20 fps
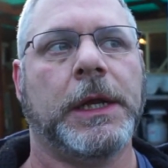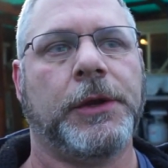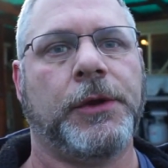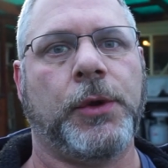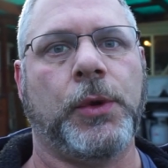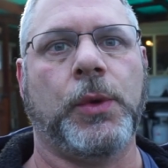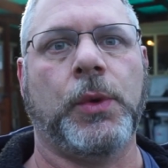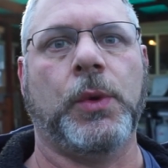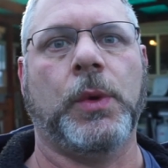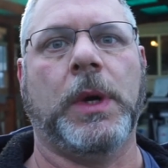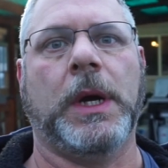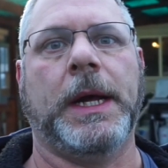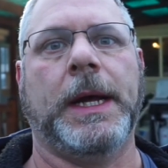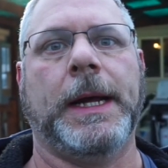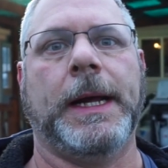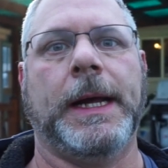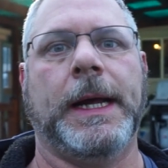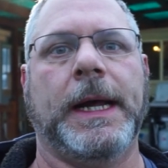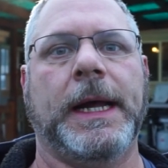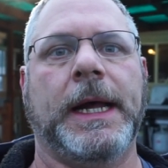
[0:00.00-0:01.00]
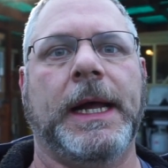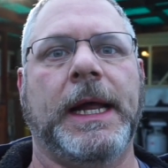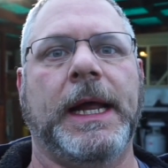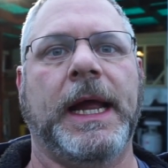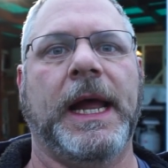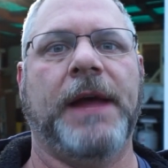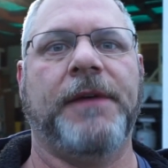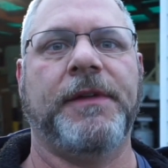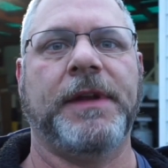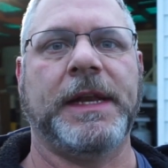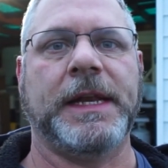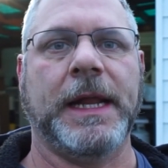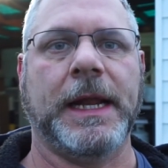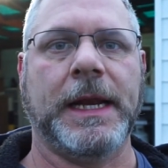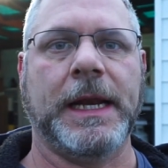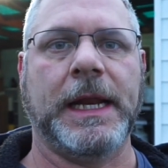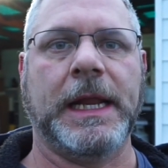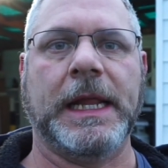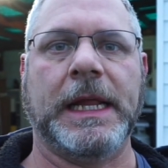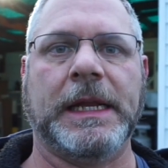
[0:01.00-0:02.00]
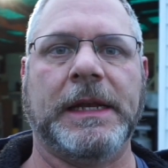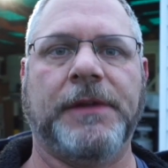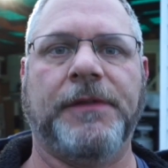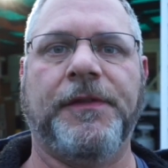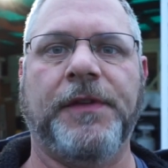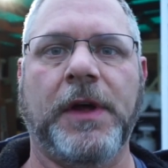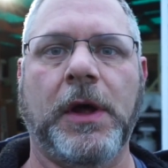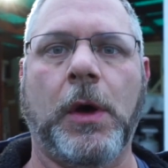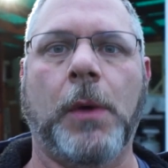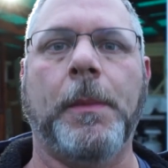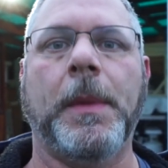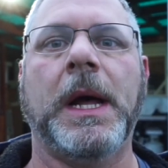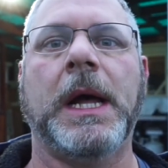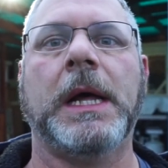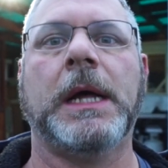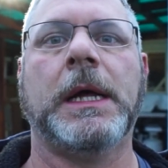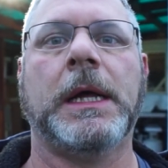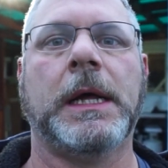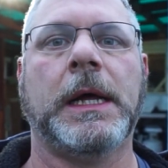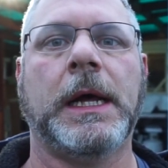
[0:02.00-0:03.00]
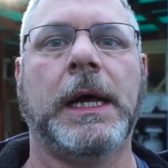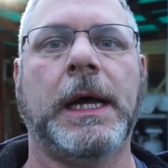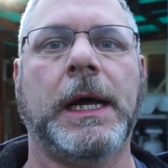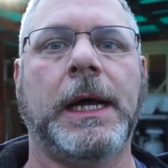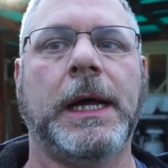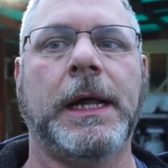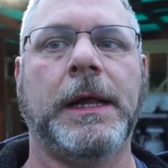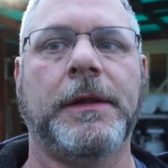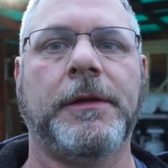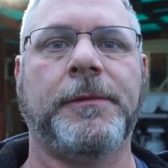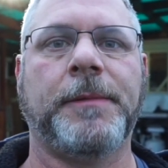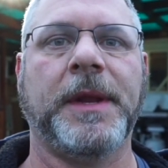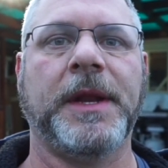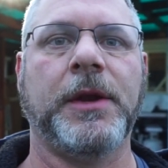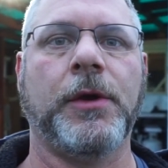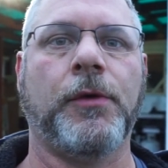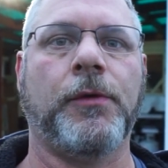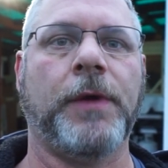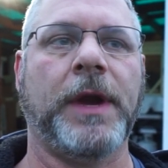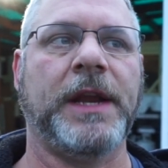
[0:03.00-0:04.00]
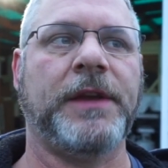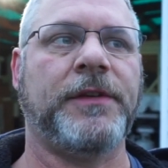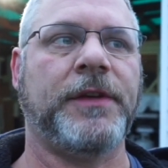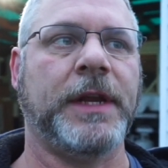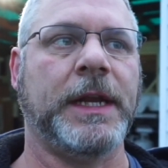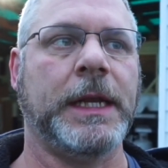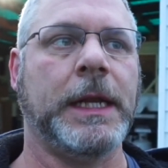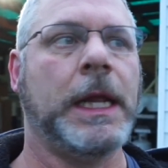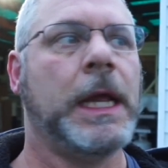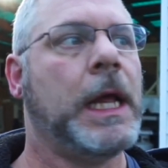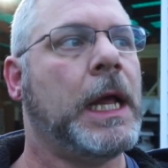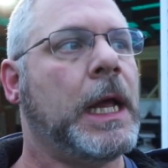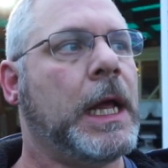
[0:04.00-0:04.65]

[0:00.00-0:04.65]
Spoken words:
Two, I haven't done anything to film. There's been no racing.